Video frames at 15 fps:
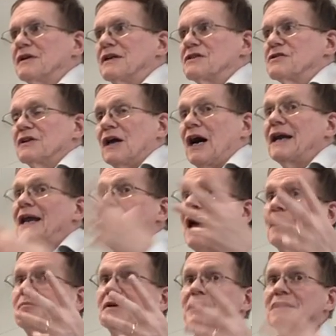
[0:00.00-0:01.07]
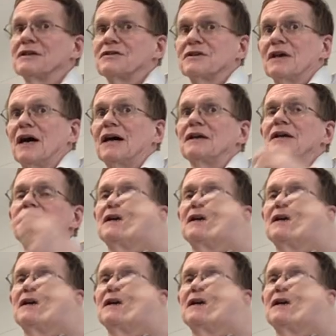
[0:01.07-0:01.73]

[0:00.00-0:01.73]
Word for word: It's not happy. It's not.